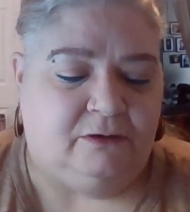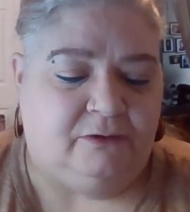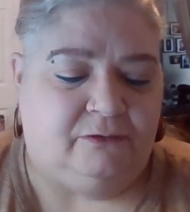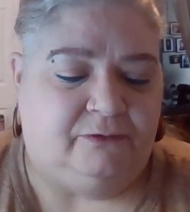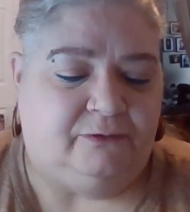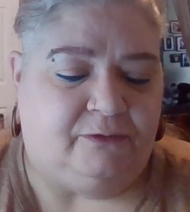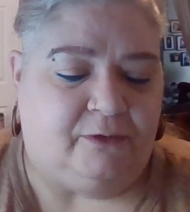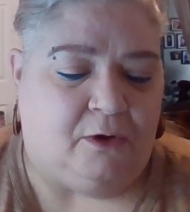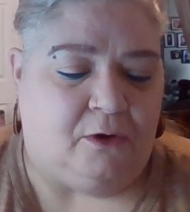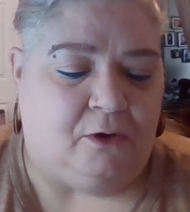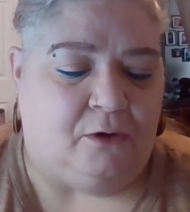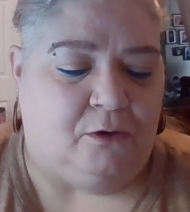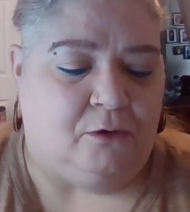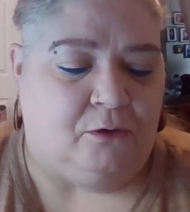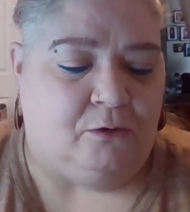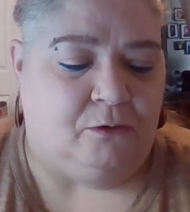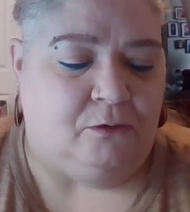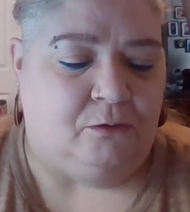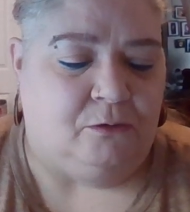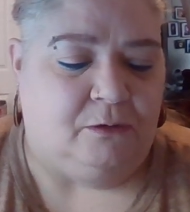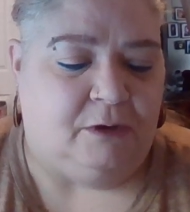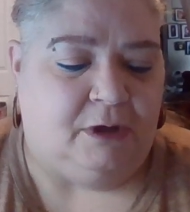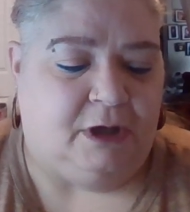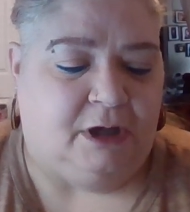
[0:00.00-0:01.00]

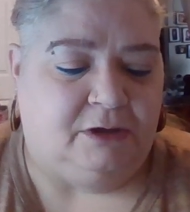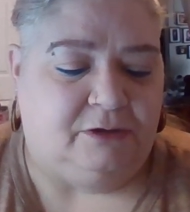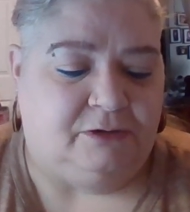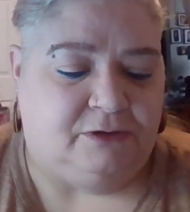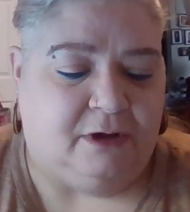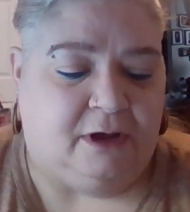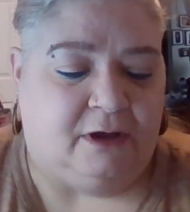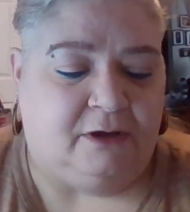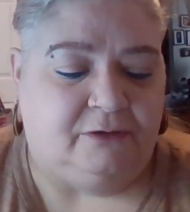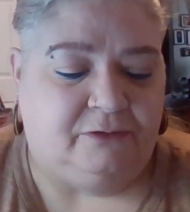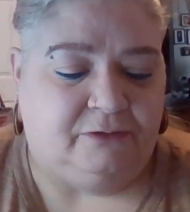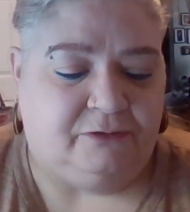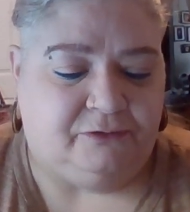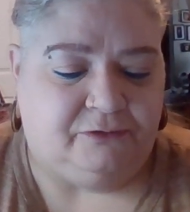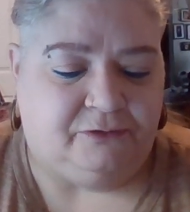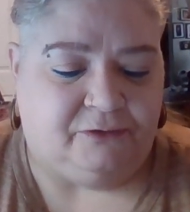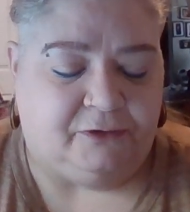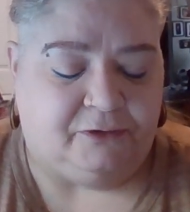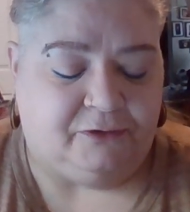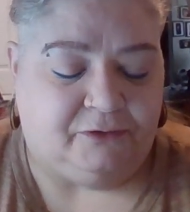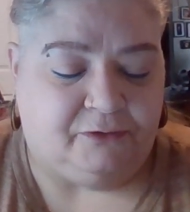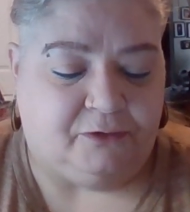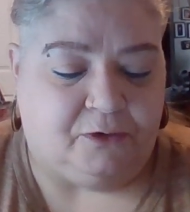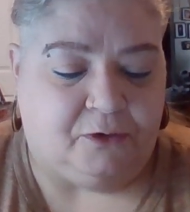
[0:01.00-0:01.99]
So it does
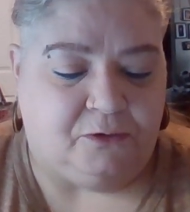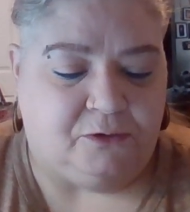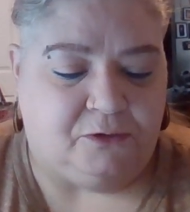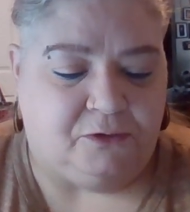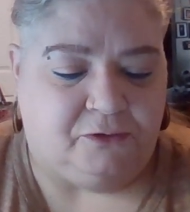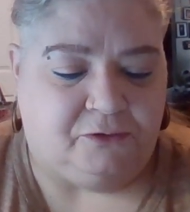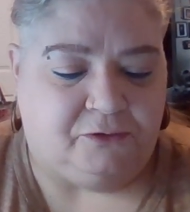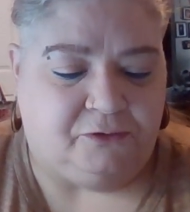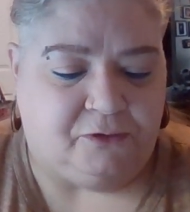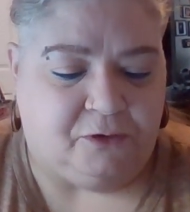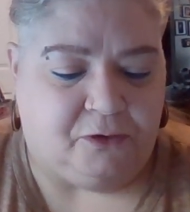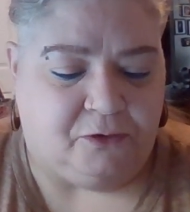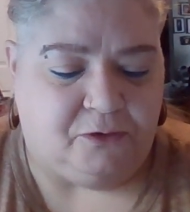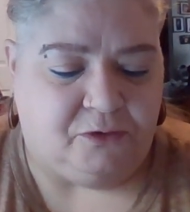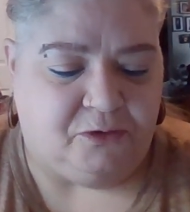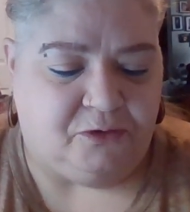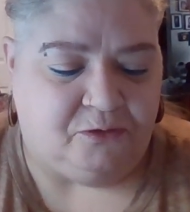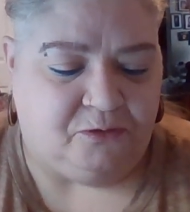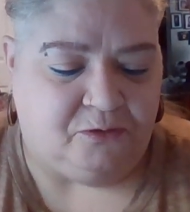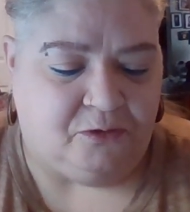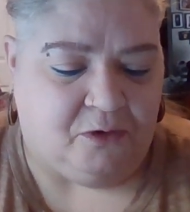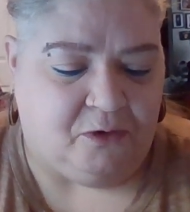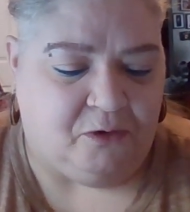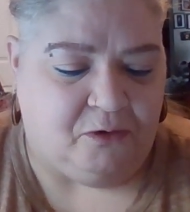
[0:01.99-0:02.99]
just go to show
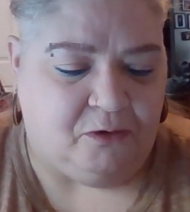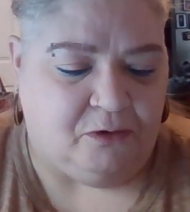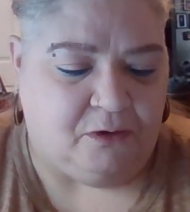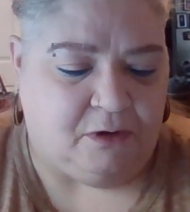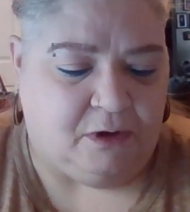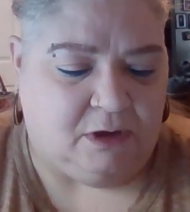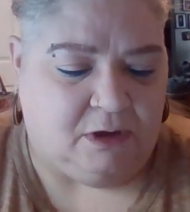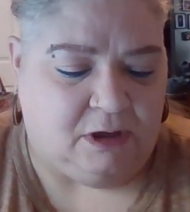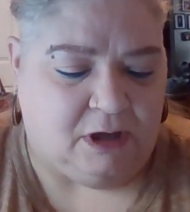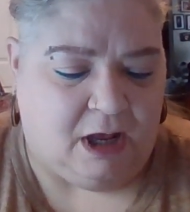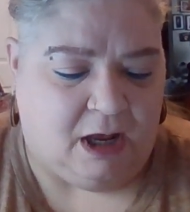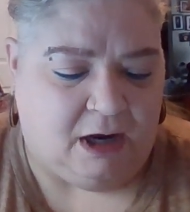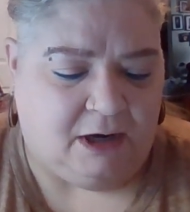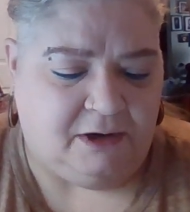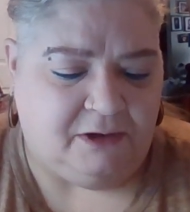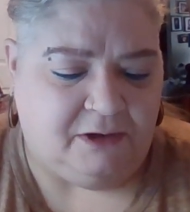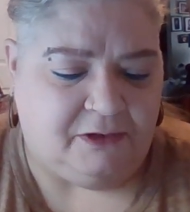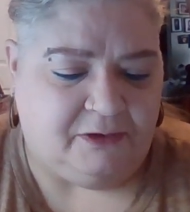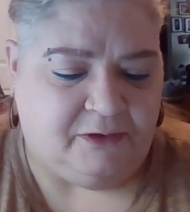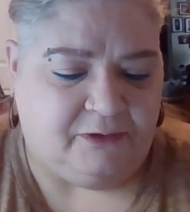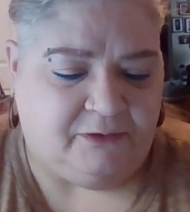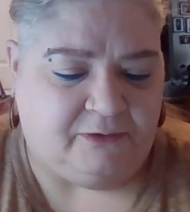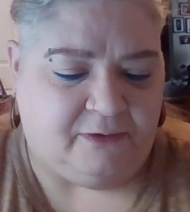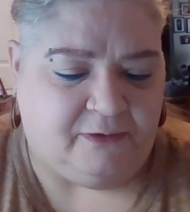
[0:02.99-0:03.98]
you, oh, a lot
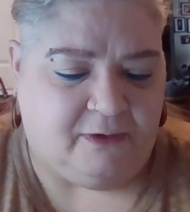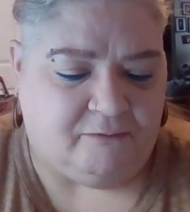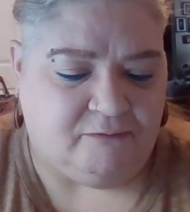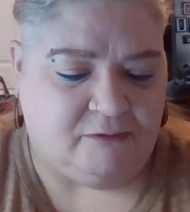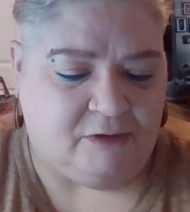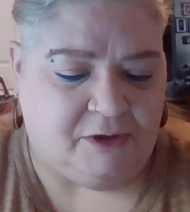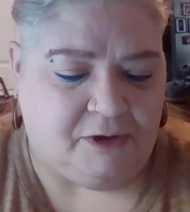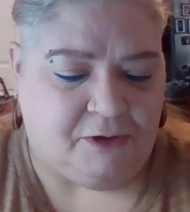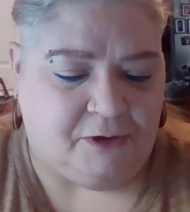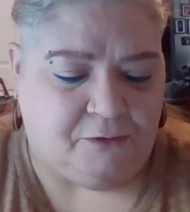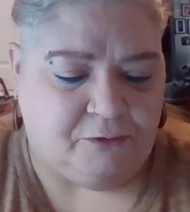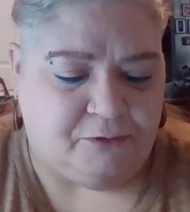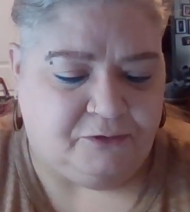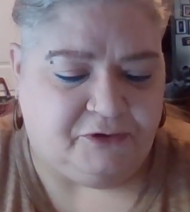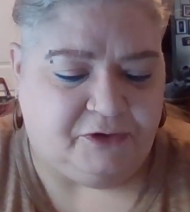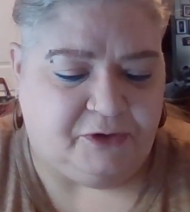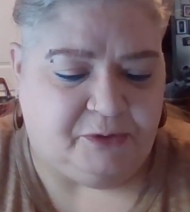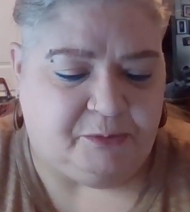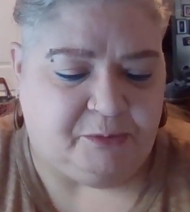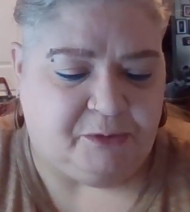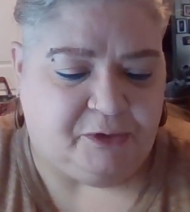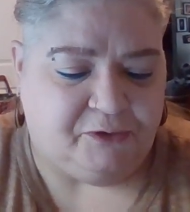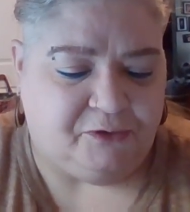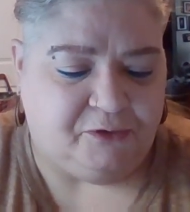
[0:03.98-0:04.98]
of these have a little
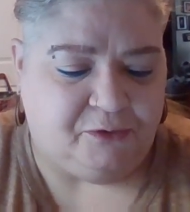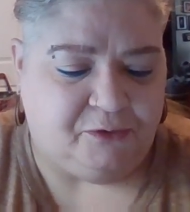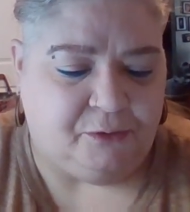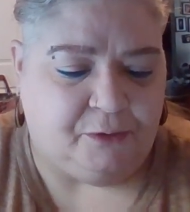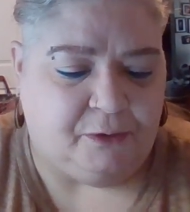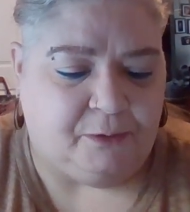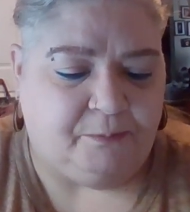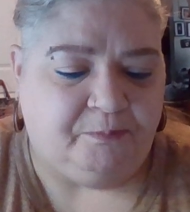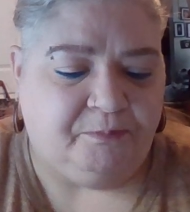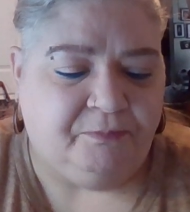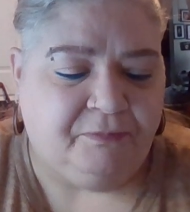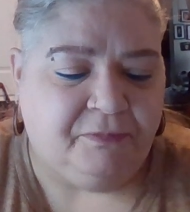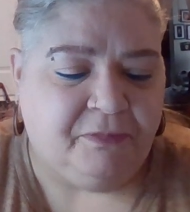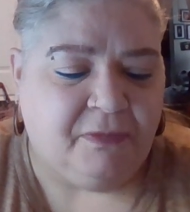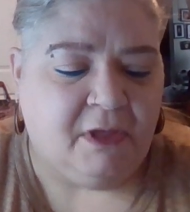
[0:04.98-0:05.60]
shimmer to them.